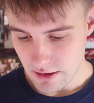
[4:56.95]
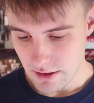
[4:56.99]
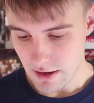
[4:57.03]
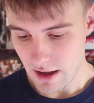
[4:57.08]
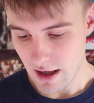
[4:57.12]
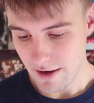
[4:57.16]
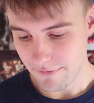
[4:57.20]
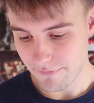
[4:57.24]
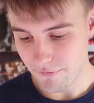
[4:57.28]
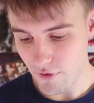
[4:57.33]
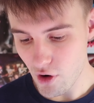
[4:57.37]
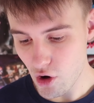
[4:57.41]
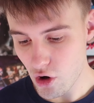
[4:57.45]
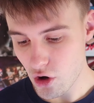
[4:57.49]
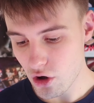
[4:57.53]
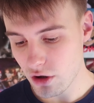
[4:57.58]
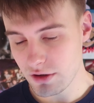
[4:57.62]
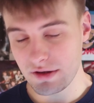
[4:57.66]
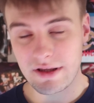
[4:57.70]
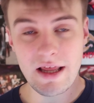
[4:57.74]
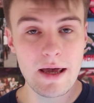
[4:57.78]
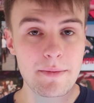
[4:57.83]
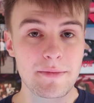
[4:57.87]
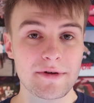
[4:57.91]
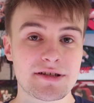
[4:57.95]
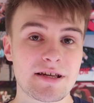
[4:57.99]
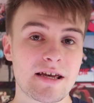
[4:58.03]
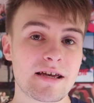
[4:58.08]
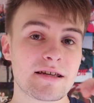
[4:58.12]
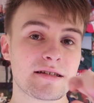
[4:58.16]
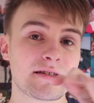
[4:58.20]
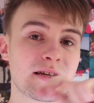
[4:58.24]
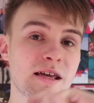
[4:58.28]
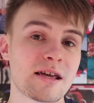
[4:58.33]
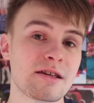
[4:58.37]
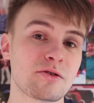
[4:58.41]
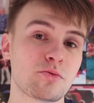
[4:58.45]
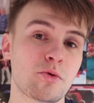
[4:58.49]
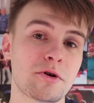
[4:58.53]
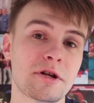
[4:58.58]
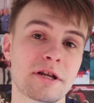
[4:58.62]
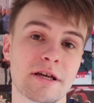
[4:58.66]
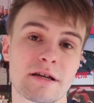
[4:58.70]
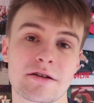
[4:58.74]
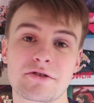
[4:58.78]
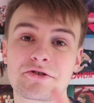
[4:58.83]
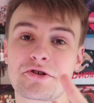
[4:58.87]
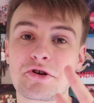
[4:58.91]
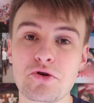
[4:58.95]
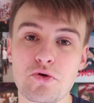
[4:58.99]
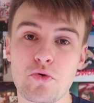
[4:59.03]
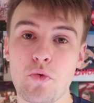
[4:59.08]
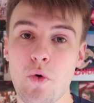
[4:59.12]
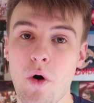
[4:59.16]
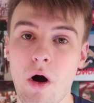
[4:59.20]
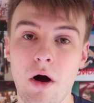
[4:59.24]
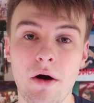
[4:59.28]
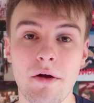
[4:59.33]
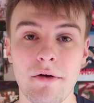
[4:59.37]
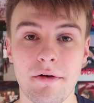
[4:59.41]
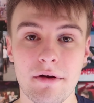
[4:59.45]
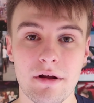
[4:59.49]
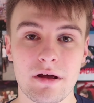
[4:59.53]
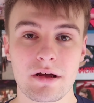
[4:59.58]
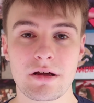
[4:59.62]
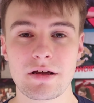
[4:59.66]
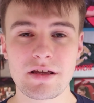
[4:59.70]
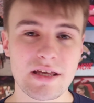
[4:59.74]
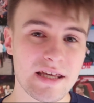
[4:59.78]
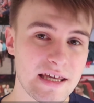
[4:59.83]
Therefore, Nemesis is winning 2-1.